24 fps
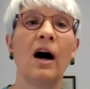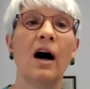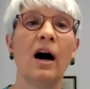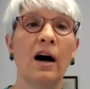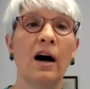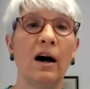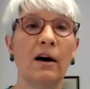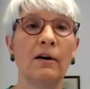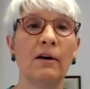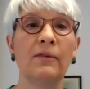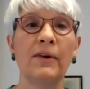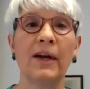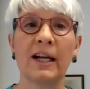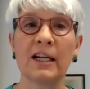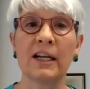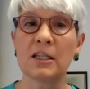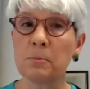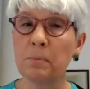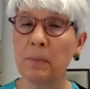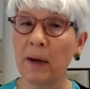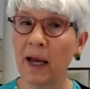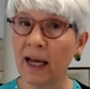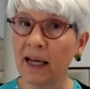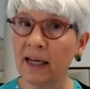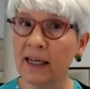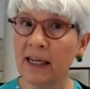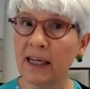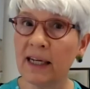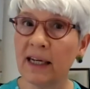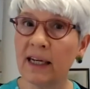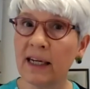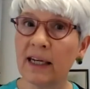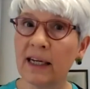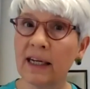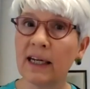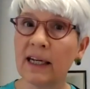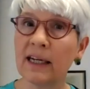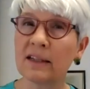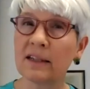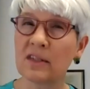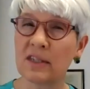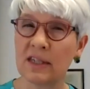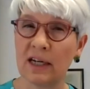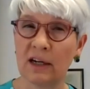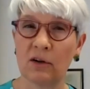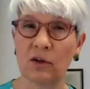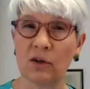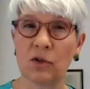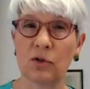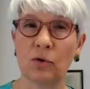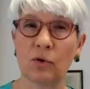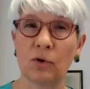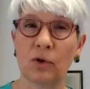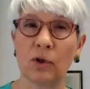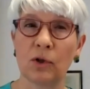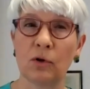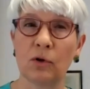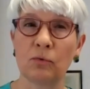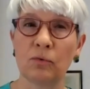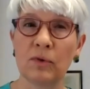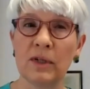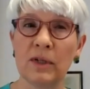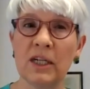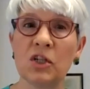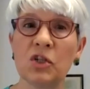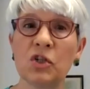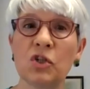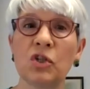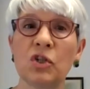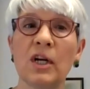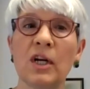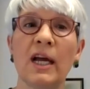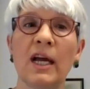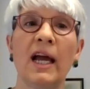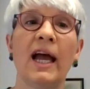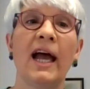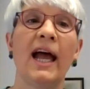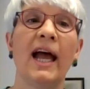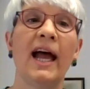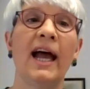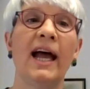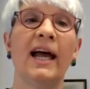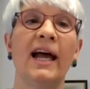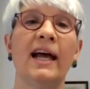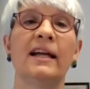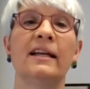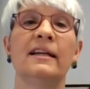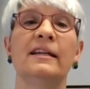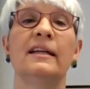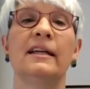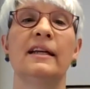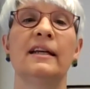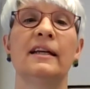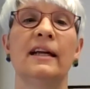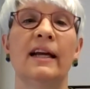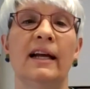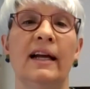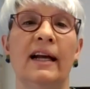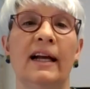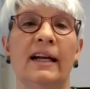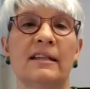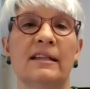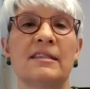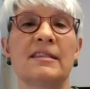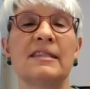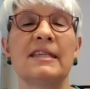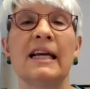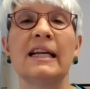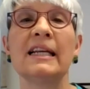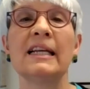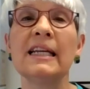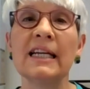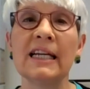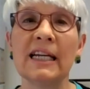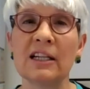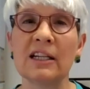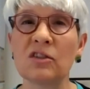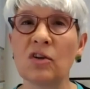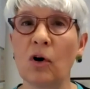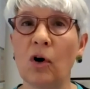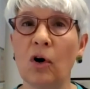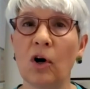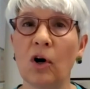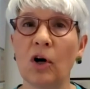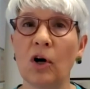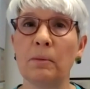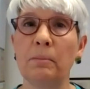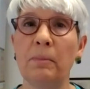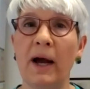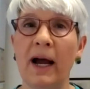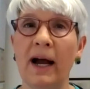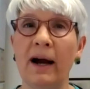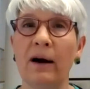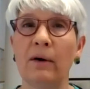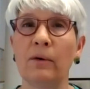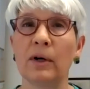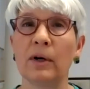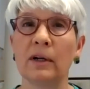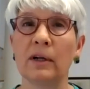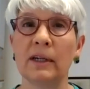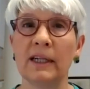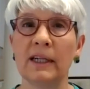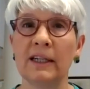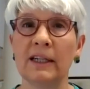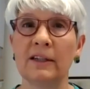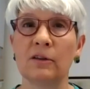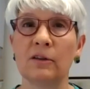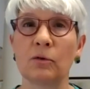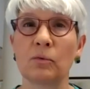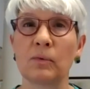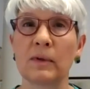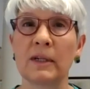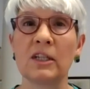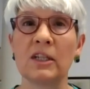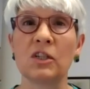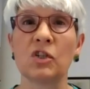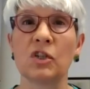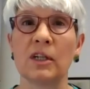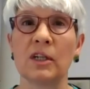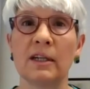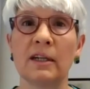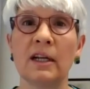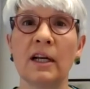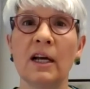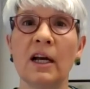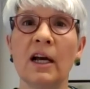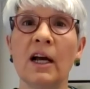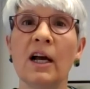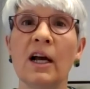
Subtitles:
of expanding its territorial reach and extending its hard power in the region?